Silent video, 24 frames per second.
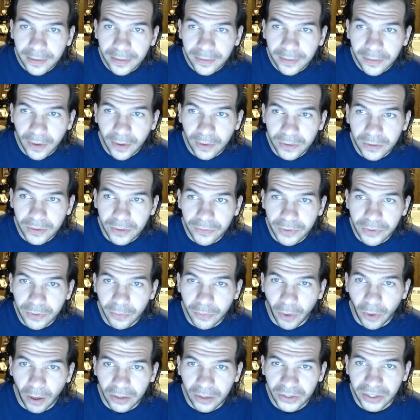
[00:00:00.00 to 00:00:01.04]
Those of you
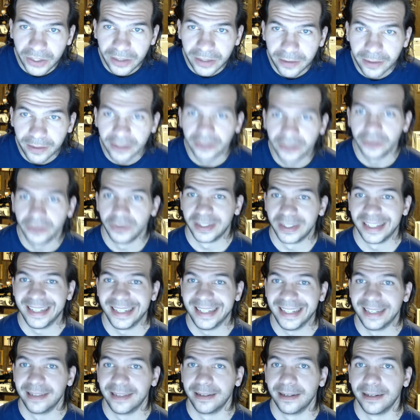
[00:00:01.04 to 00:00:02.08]
watching, can you
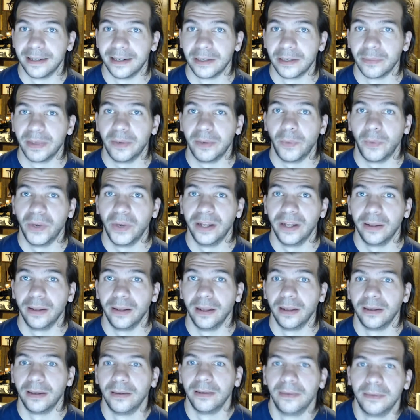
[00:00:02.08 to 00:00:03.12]
see and hear me
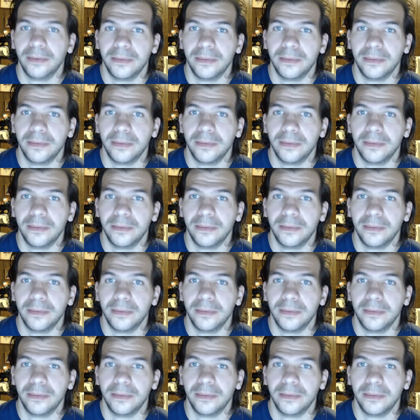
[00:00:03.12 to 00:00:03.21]
well?